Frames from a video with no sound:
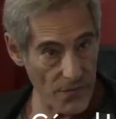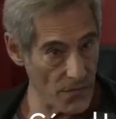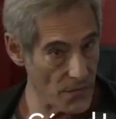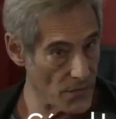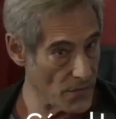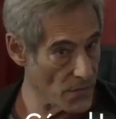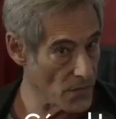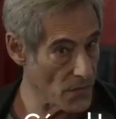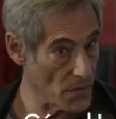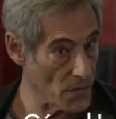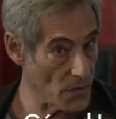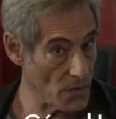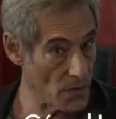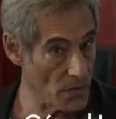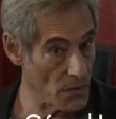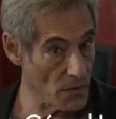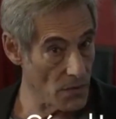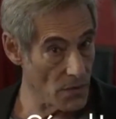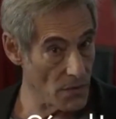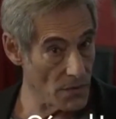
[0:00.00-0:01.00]

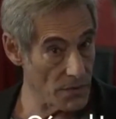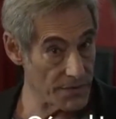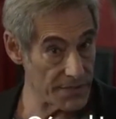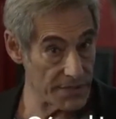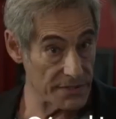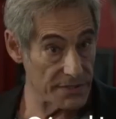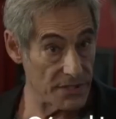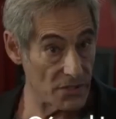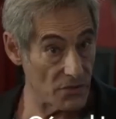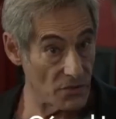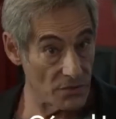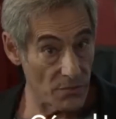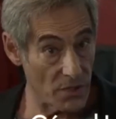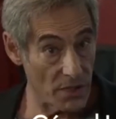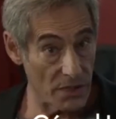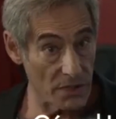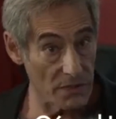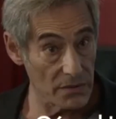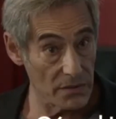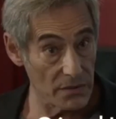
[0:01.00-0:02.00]
actors and even
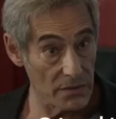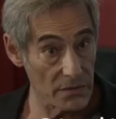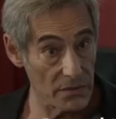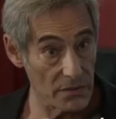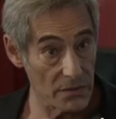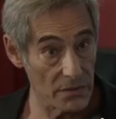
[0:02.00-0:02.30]
musicians